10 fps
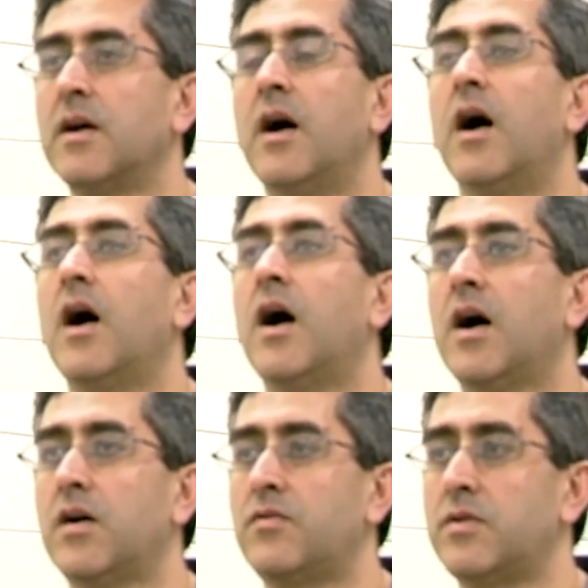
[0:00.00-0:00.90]

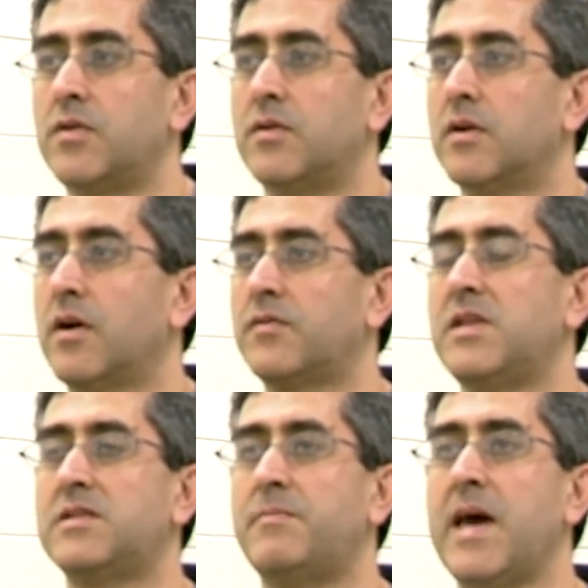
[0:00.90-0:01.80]
100 of
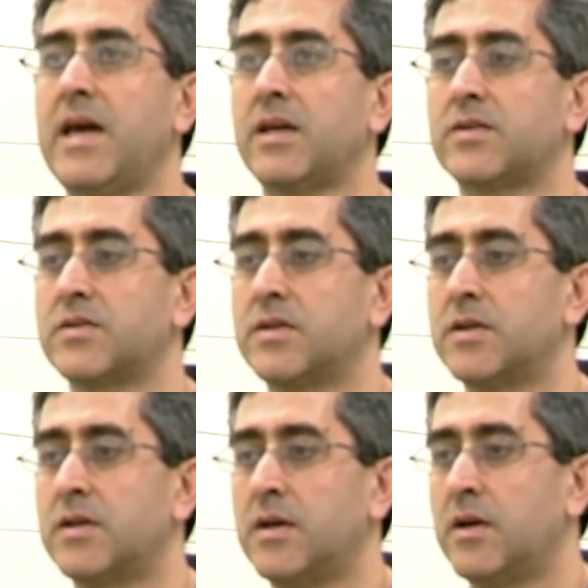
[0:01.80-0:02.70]
these banks
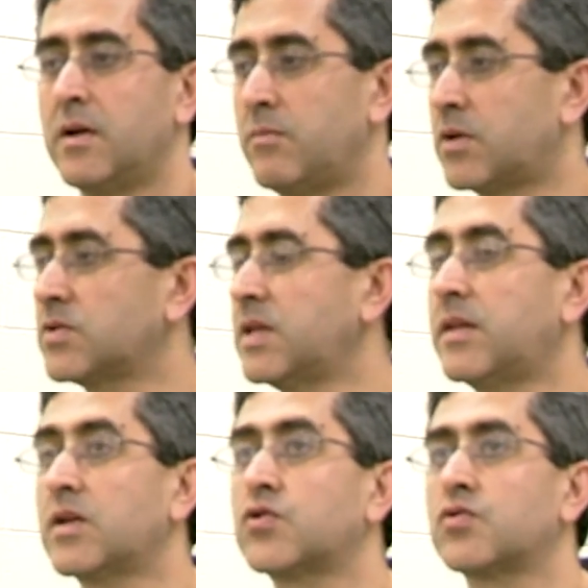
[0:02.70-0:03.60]
because they
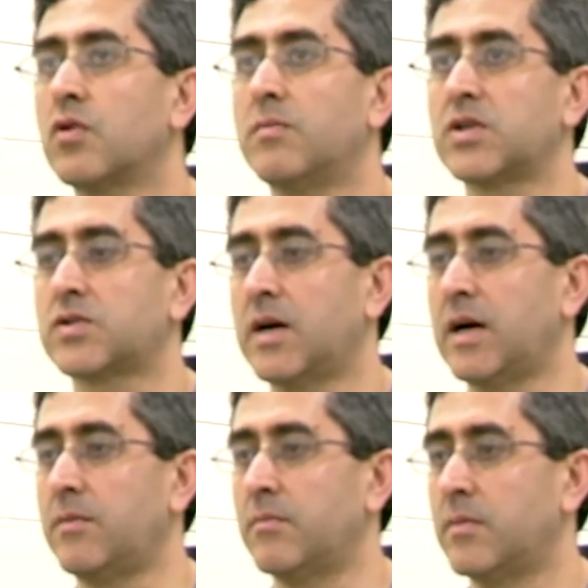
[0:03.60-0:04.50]
take so much
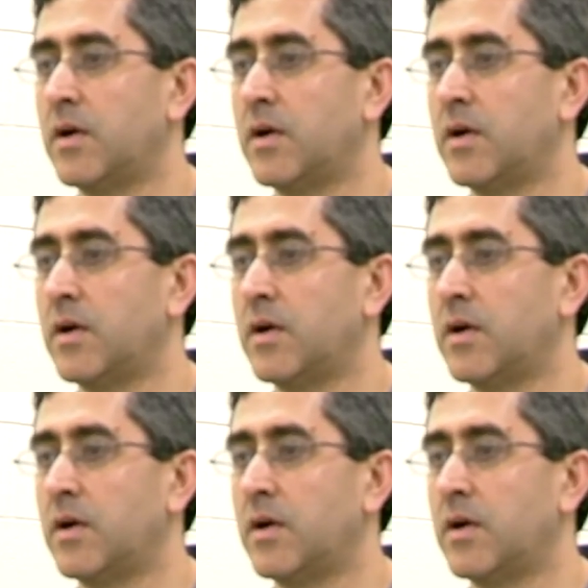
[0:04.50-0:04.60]
time.